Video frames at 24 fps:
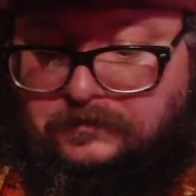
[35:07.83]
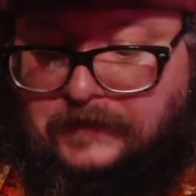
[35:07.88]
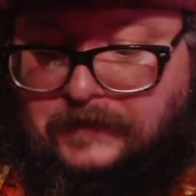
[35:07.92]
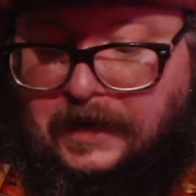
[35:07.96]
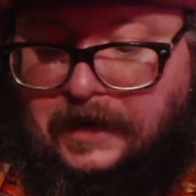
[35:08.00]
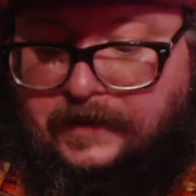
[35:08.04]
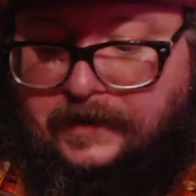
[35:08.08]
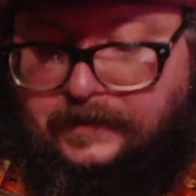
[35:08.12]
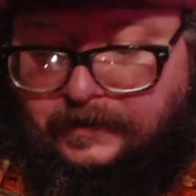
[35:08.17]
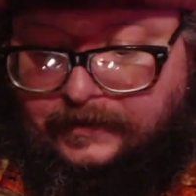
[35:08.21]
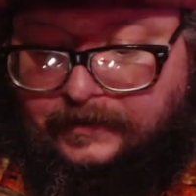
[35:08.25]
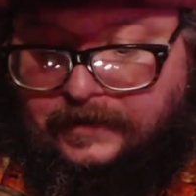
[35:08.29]
I
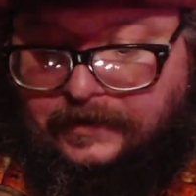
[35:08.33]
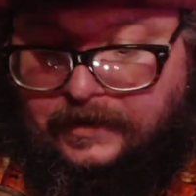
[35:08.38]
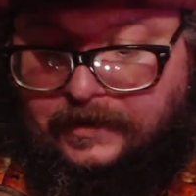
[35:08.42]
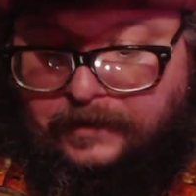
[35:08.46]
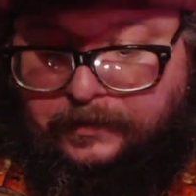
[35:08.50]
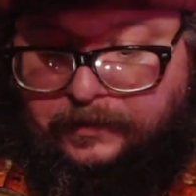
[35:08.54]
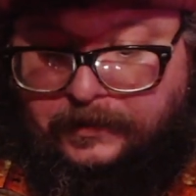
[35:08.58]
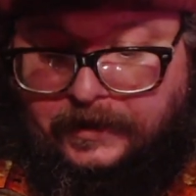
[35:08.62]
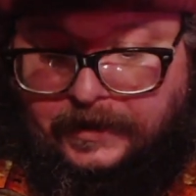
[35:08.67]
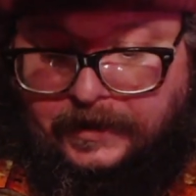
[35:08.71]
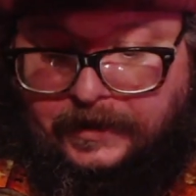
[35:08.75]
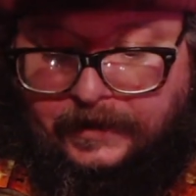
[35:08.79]
think that'll
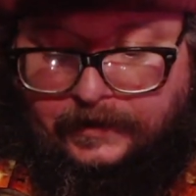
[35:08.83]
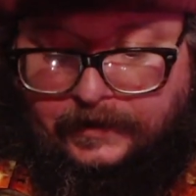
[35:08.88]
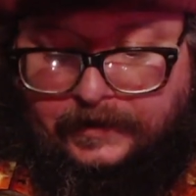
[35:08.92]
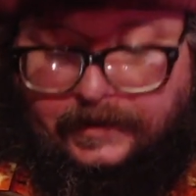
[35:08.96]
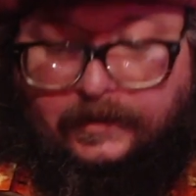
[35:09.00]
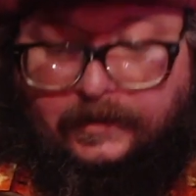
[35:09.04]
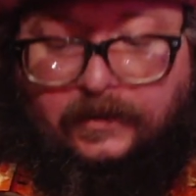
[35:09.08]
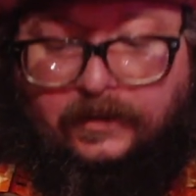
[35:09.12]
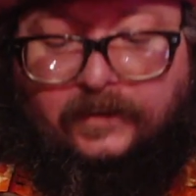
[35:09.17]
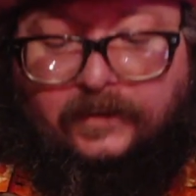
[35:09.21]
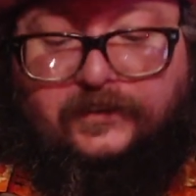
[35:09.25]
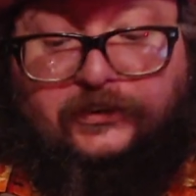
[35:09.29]
play. It
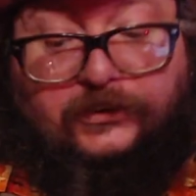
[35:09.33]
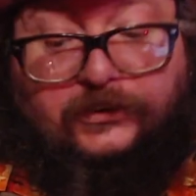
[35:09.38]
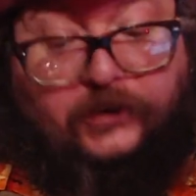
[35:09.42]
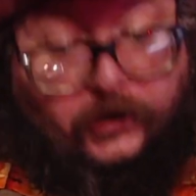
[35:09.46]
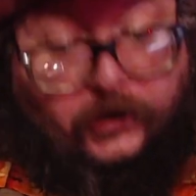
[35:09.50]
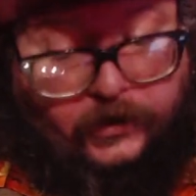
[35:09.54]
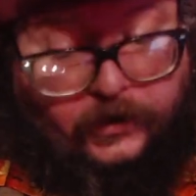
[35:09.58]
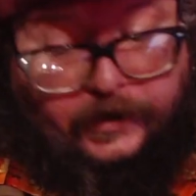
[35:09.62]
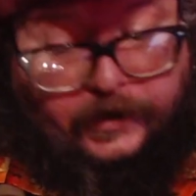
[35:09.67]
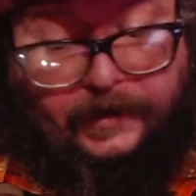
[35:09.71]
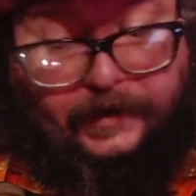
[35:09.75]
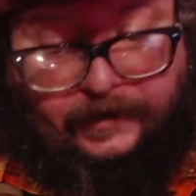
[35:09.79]
looks
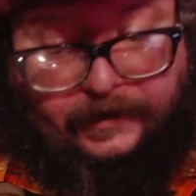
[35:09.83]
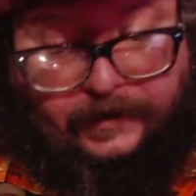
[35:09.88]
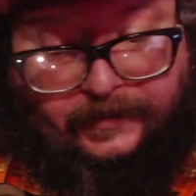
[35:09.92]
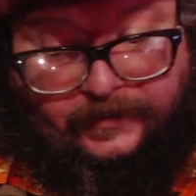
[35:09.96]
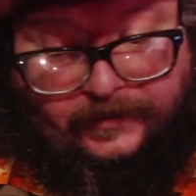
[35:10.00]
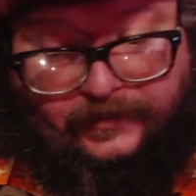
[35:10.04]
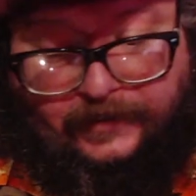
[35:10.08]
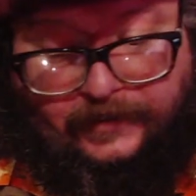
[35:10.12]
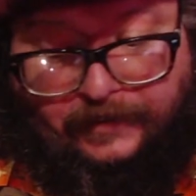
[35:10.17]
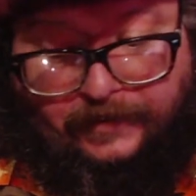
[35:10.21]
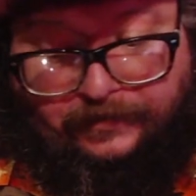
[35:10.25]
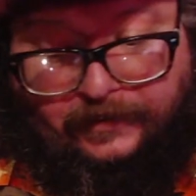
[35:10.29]
dirty. There's
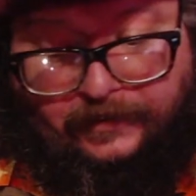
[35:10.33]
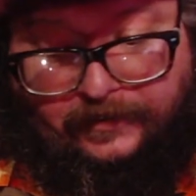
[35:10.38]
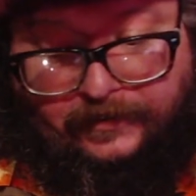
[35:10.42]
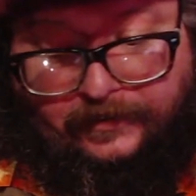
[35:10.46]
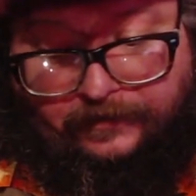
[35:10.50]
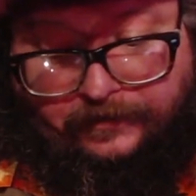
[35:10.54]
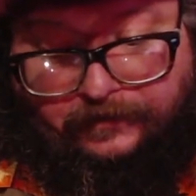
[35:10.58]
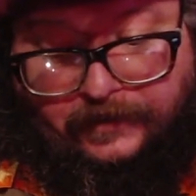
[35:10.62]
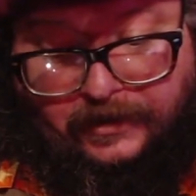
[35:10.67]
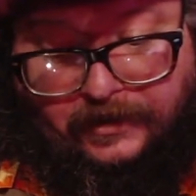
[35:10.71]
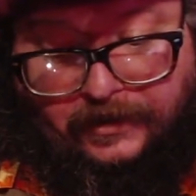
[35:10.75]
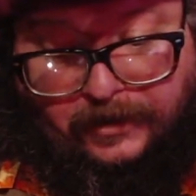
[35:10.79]
definitely some
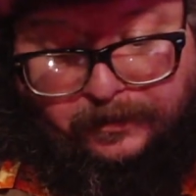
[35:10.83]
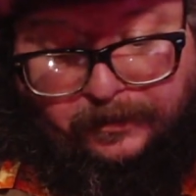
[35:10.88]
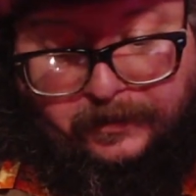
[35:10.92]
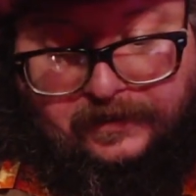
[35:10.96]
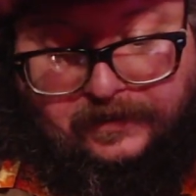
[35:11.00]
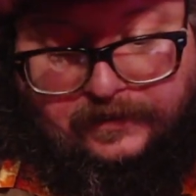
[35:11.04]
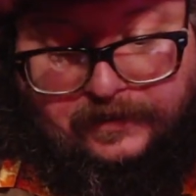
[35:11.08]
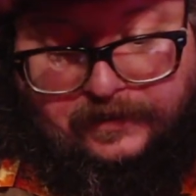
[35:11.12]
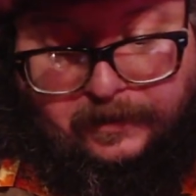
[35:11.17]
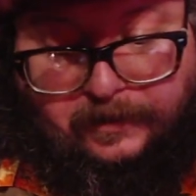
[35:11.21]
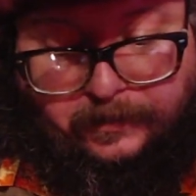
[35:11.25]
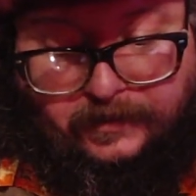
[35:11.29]

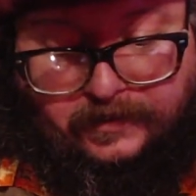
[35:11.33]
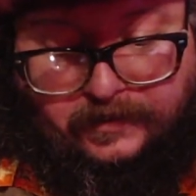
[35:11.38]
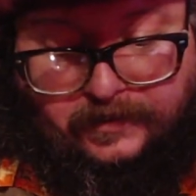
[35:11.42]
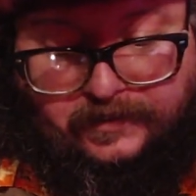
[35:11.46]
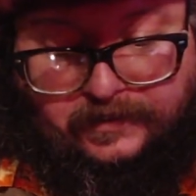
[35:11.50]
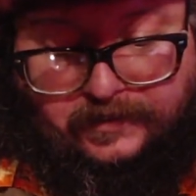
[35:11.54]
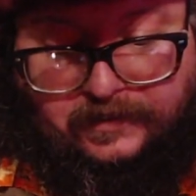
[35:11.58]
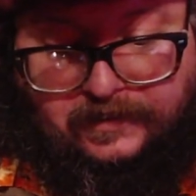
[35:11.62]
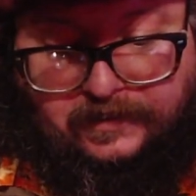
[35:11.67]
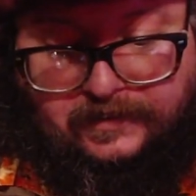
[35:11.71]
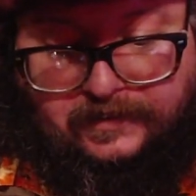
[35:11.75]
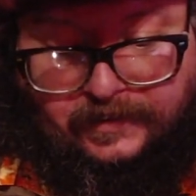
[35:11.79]
fingerprints here, but this
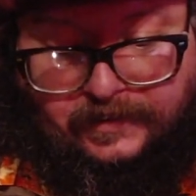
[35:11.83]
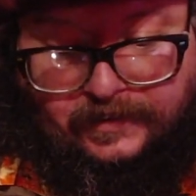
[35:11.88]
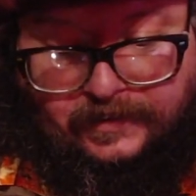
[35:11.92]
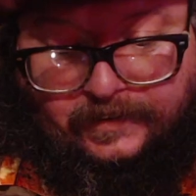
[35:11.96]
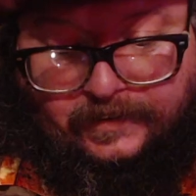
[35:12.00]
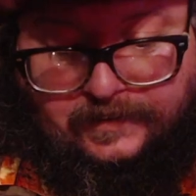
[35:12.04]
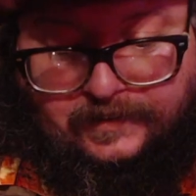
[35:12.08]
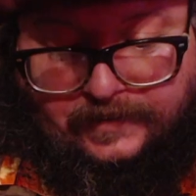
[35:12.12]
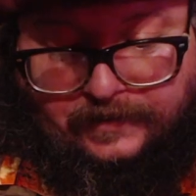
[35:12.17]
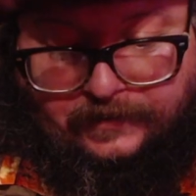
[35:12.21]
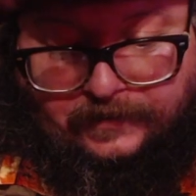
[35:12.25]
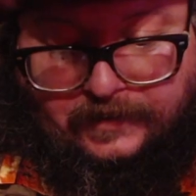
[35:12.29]
looks like it's
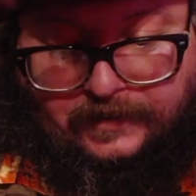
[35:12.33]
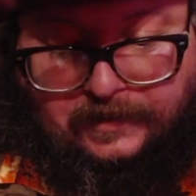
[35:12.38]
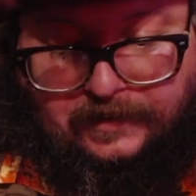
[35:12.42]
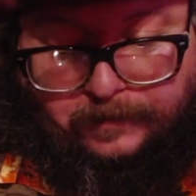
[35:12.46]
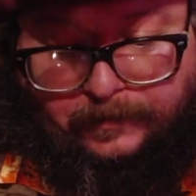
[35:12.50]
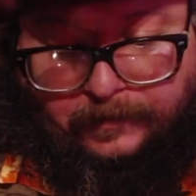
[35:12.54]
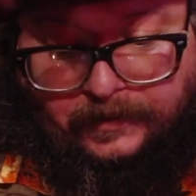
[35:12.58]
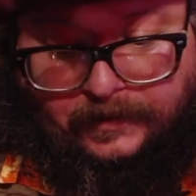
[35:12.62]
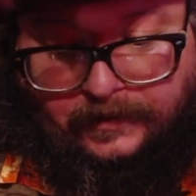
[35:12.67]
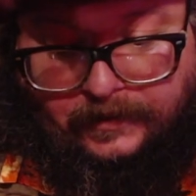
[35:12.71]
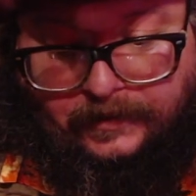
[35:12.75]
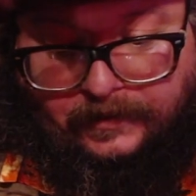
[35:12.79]
stuff that can
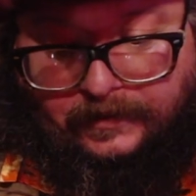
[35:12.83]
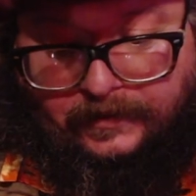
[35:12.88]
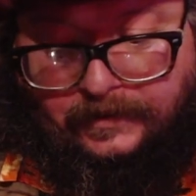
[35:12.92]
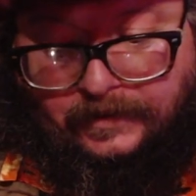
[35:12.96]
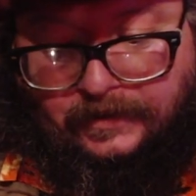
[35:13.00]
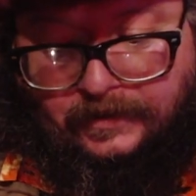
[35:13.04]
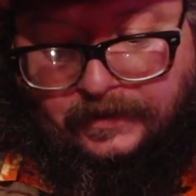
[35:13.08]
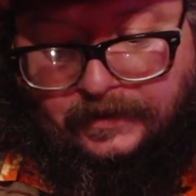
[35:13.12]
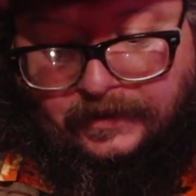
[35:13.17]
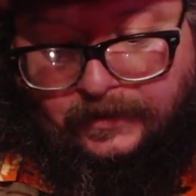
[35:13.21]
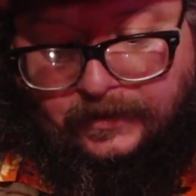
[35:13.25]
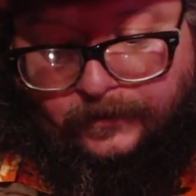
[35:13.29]
be
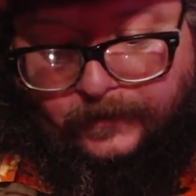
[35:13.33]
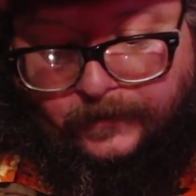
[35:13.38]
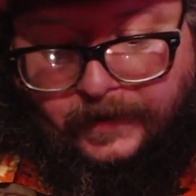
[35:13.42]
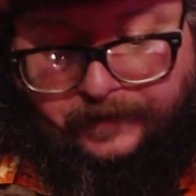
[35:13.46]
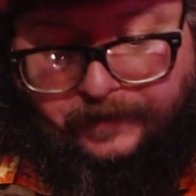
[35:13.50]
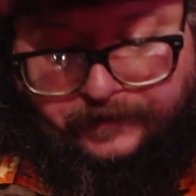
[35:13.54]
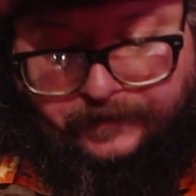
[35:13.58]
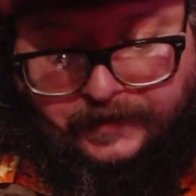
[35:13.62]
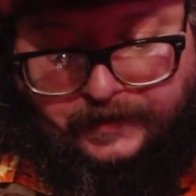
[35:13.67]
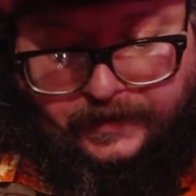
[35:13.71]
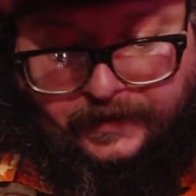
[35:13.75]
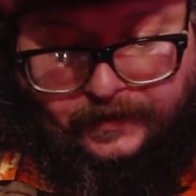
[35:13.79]

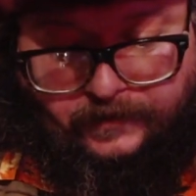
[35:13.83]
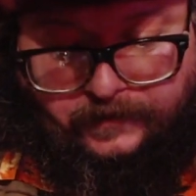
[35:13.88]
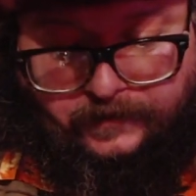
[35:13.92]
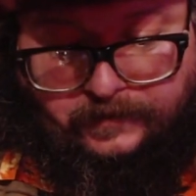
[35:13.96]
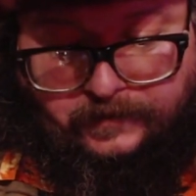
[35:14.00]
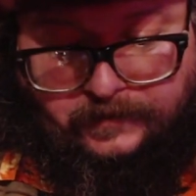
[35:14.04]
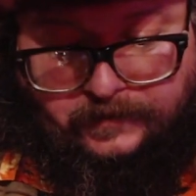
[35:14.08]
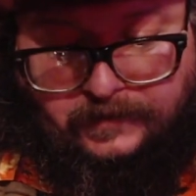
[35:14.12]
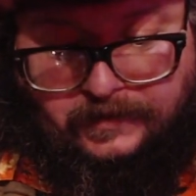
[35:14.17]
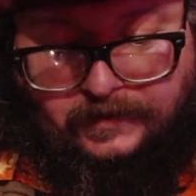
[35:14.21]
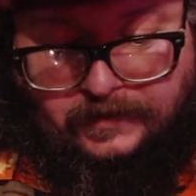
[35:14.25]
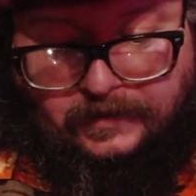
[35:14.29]
wiped down
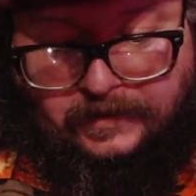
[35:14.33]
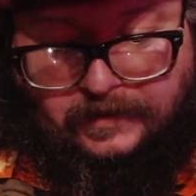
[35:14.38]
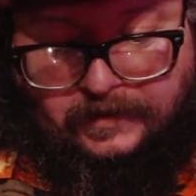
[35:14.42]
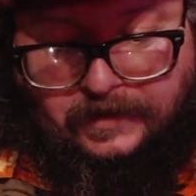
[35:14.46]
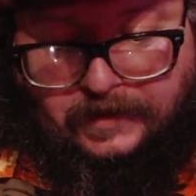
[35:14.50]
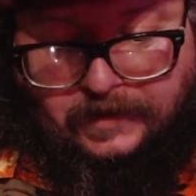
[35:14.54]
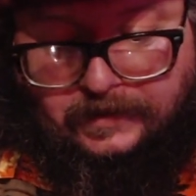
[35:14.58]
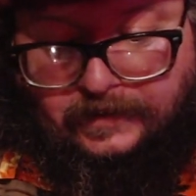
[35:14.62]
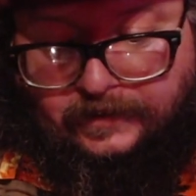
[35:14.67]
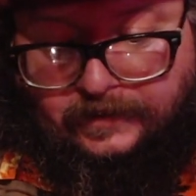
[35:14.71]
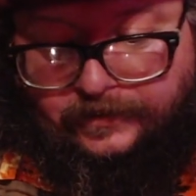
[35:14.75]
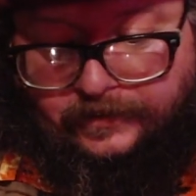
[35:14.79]

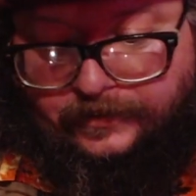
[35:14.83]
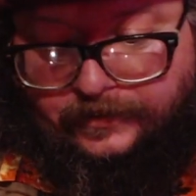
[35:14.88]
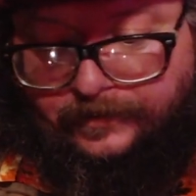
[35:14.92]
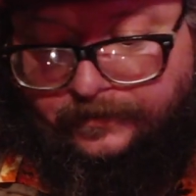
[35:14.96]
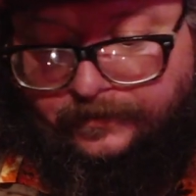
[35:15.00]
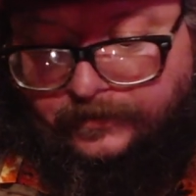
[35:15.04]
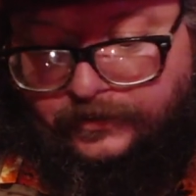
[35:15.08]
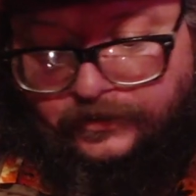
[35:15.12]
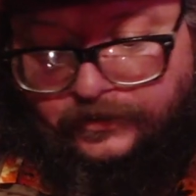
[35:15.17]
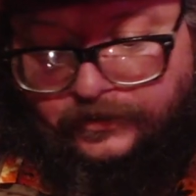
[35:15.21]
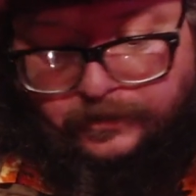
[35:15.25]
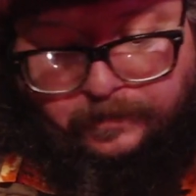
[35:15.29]
and then some
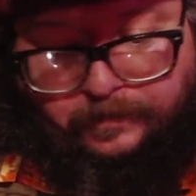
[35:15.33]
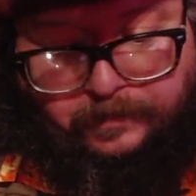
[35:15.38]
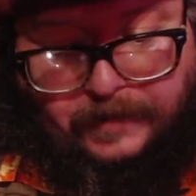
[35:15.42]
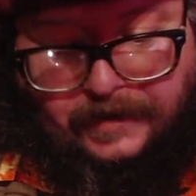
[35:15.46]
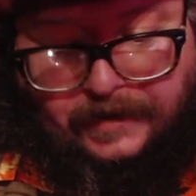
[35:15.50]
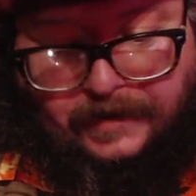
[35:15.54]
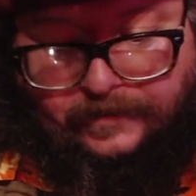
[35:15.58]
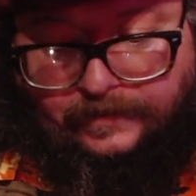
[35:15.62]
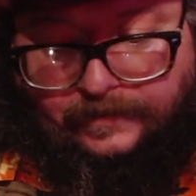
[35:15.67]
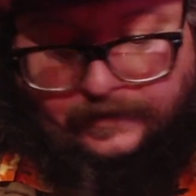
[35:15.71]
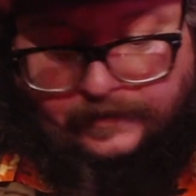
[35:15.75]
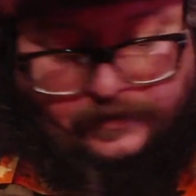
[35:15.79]
just
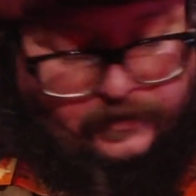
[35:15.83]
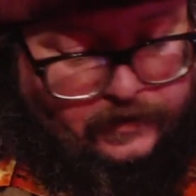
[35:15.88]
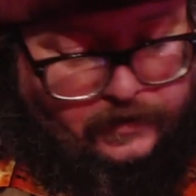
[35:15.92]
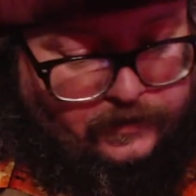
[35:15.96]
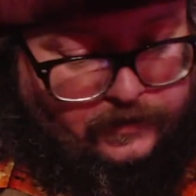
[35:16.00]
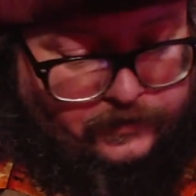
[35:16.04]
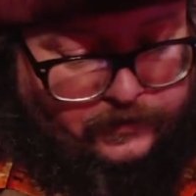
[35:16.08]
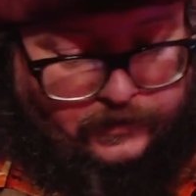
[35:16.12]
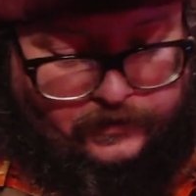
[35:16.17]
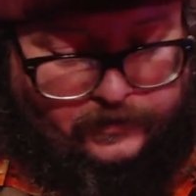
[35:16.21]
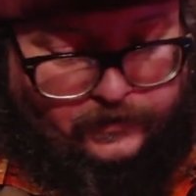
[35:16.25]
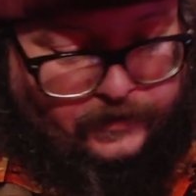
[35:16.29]
basic
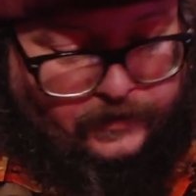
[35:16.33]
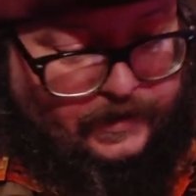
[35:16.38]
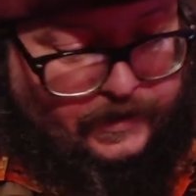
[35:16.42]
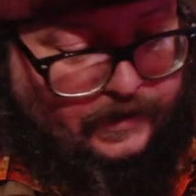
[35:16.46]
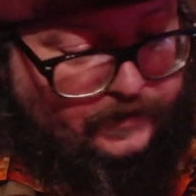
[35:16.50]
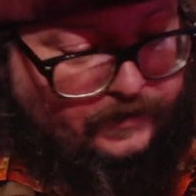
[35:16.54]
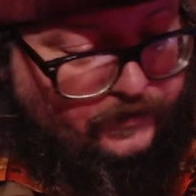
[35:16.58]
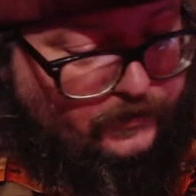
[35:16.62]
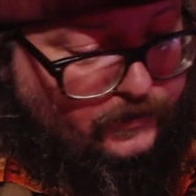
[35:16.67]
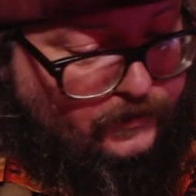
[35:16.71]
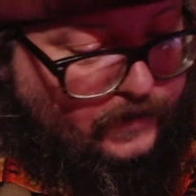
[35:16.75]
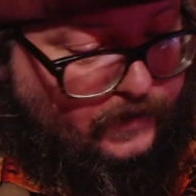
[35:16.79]
surface
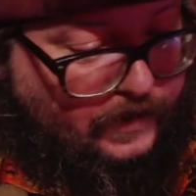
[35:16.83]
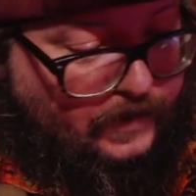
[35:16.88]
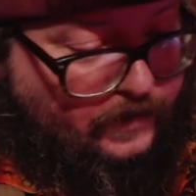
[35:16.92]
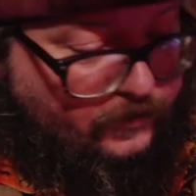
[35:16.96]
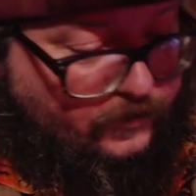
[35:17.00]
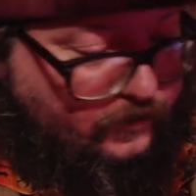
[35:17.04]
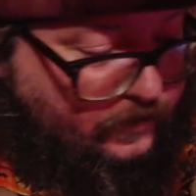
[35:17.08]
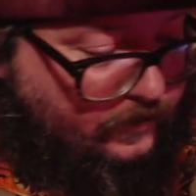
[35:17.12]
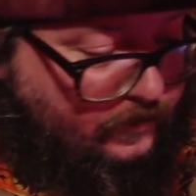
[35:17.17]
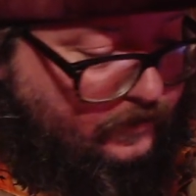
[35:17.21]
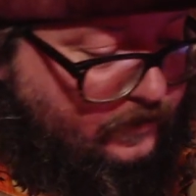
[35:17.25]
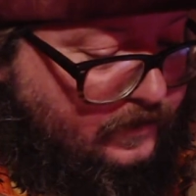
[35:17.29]

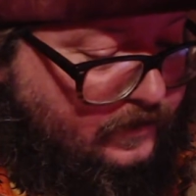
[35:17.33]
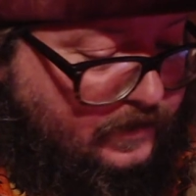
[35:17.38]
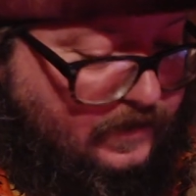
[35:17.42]
scratching.